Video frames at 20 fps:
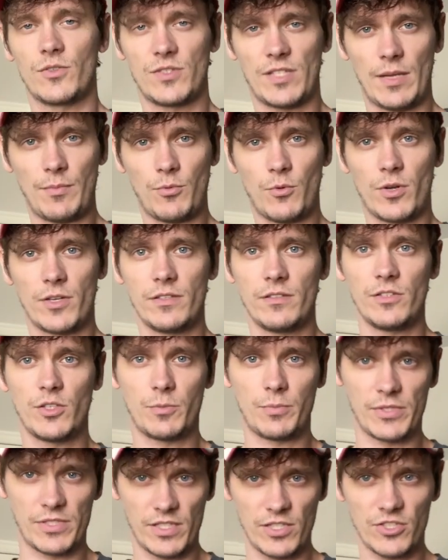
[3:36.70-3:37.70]
step 1, your
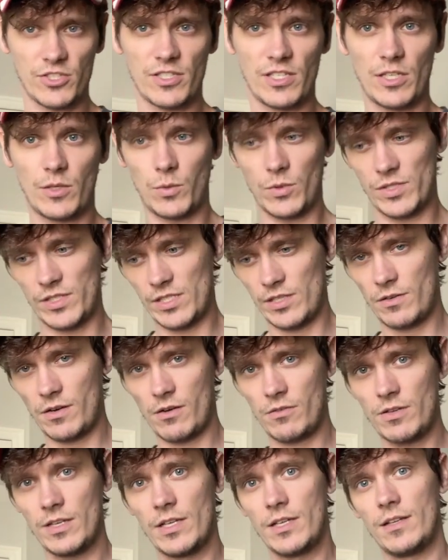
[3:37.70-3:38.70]
position equals 0